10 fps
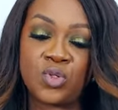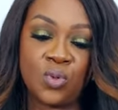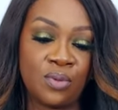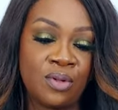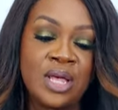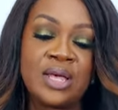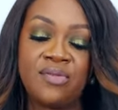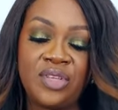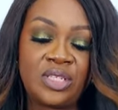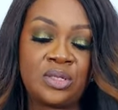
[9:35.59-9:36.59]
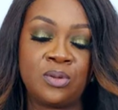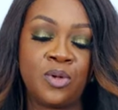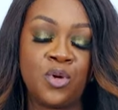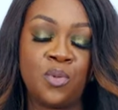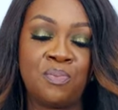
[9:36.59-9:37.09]
So this,
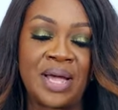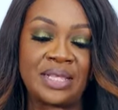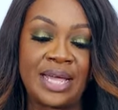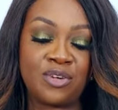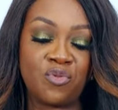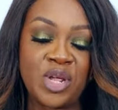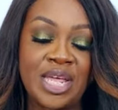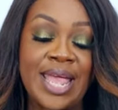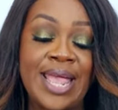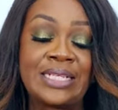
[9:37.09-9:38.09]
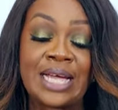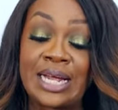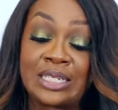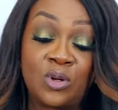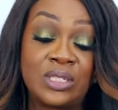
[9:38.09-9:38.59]
you know, by the end of week eight, I
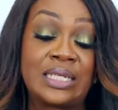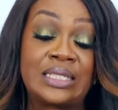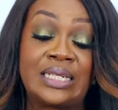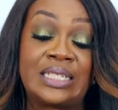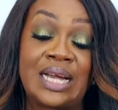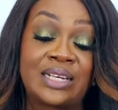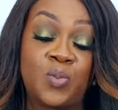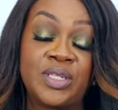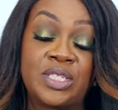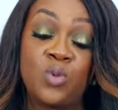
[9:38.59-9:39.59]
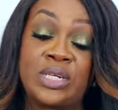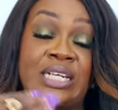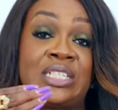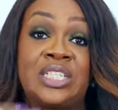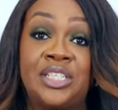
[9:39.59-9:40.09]
had contacted tax person, which I
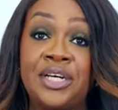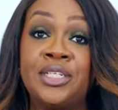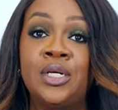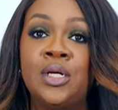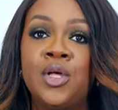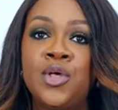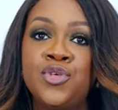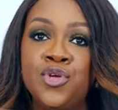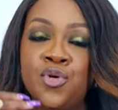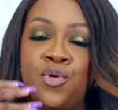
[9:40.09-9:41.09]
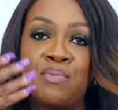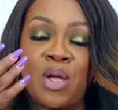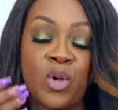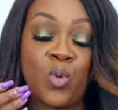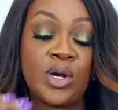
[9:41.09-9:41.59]
had shared, you know, in
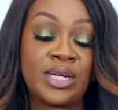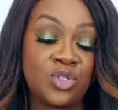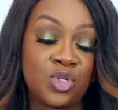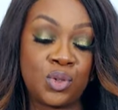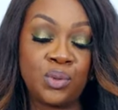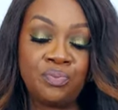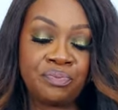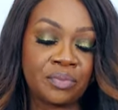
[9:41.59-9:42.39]
my week one and two.